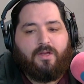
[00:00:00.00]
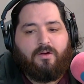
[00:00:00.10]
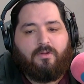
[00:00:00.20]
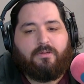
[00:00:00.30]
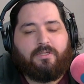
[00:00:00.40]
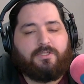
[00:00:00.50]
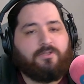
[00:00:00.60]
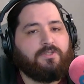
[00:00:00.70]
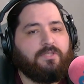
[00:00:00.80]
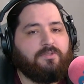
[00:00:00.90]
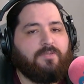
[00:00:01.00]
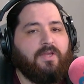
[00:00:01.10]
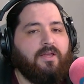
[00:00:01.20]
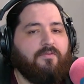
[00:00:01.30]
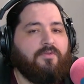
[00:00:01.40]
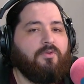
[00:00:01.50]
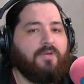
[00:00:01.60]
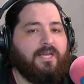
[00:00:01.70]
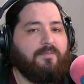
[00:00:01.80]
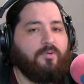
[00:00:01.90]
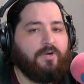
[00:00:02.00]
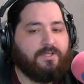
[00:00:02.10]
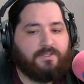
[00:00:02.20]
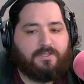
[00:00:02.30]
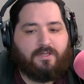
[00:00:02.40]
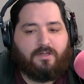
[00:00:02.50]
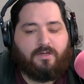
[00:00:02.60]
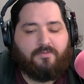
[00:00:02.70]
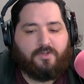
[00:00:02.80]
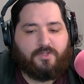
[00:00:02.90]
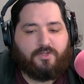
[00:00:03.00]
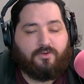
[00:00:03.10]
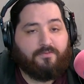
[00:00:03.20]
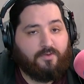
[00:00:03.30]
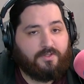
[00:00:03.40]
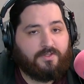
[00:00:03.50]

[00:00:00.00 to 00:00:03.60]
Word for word: Well, there seems to be a few key points uh, of concern. First